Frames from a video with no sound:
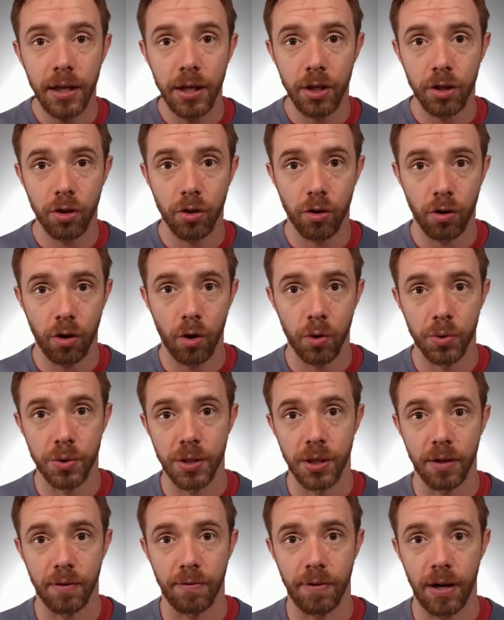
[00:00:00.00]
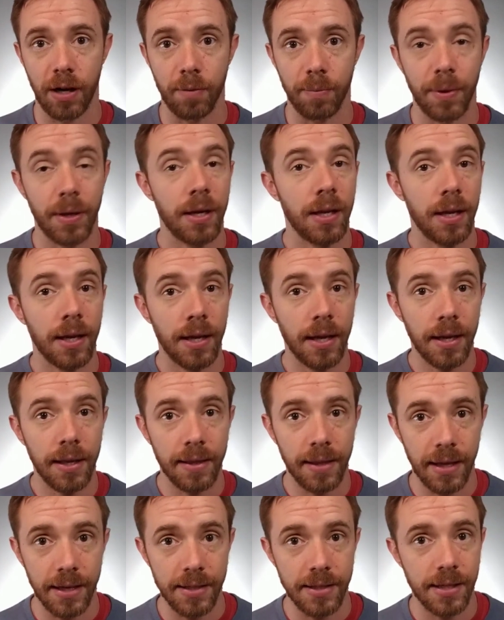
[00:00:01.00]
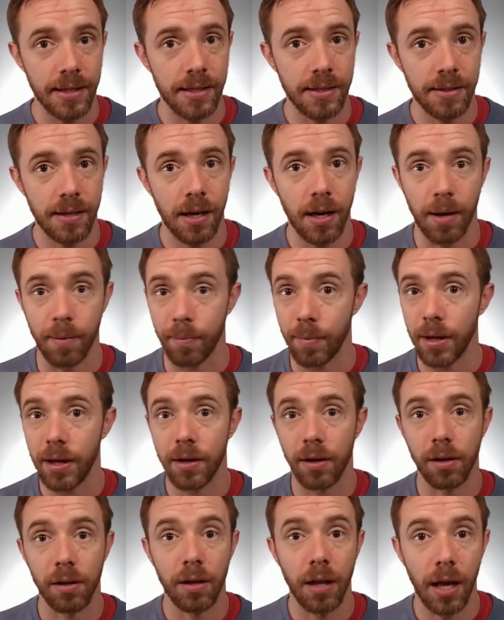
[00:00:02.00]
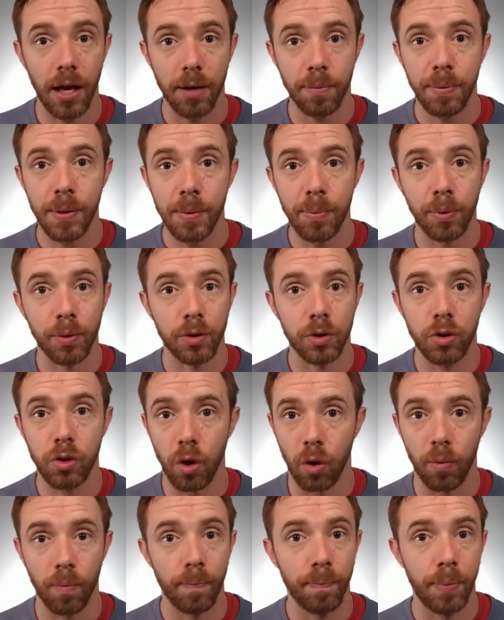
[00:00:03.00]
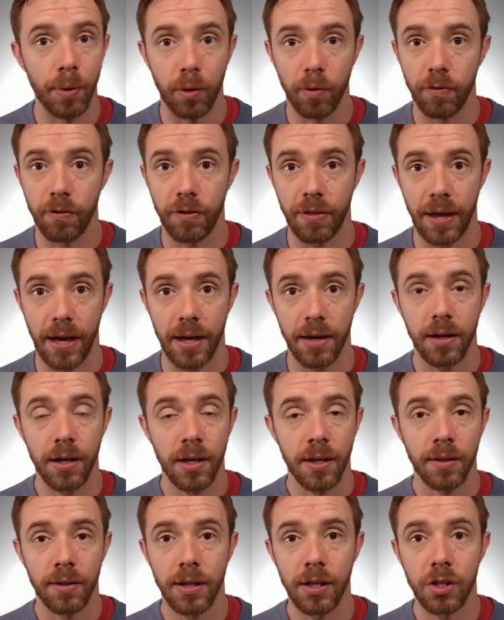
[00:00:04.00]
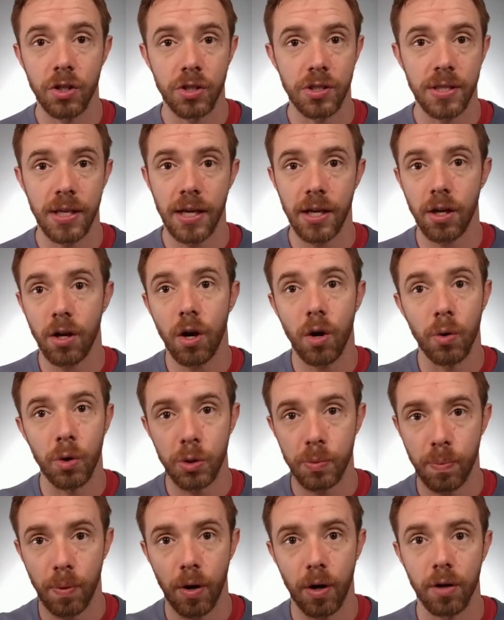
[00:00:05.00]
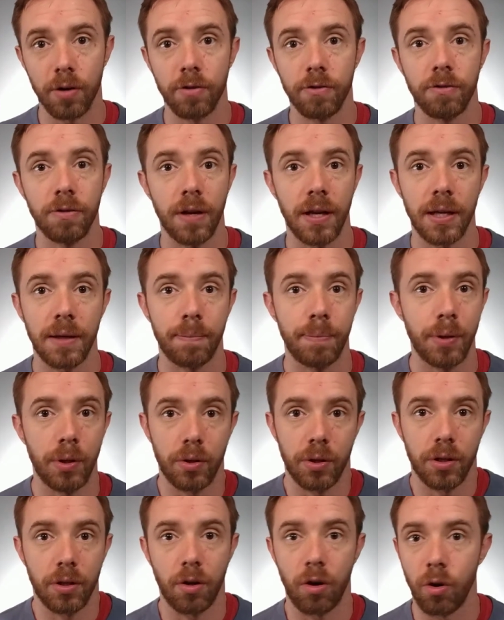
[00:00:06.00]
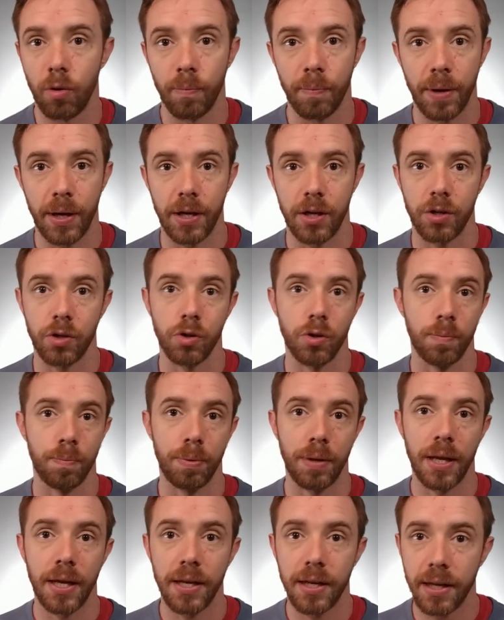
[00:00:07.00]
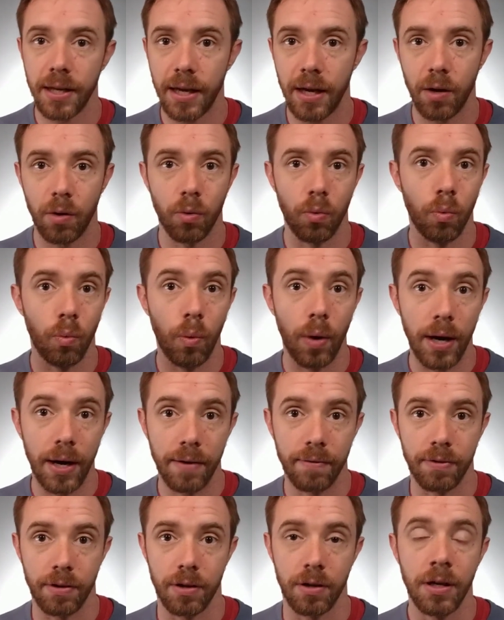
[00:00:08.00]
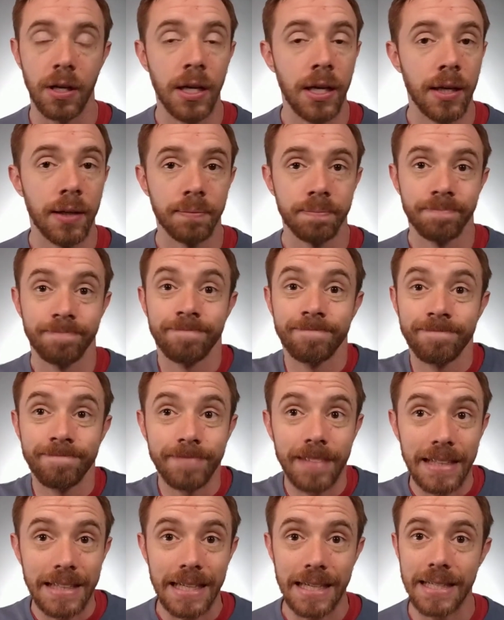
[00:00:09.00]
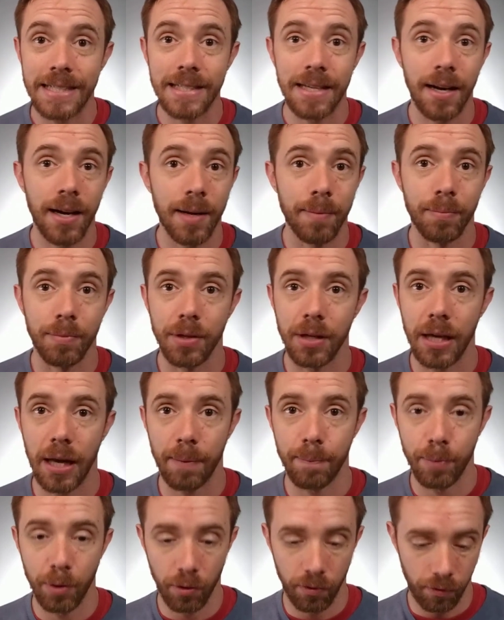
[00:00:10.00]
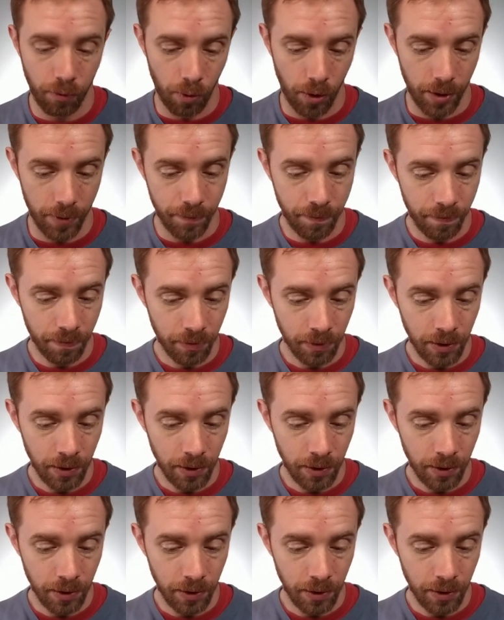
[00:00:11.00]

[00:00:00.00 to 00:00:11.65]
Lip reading: in your hosting environment. And that takes time. And a lot of people don't bill for that. They just say, oh, it's part of like building the homepage or planning out whatever. It takes time. You got to bill for it.